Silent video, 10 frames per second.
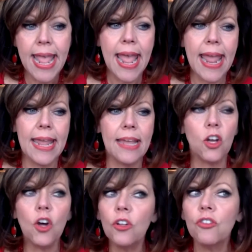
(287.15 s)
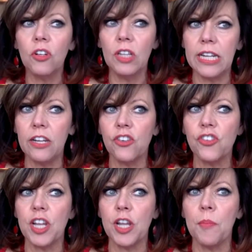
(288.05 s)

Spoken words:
and cultural leadership,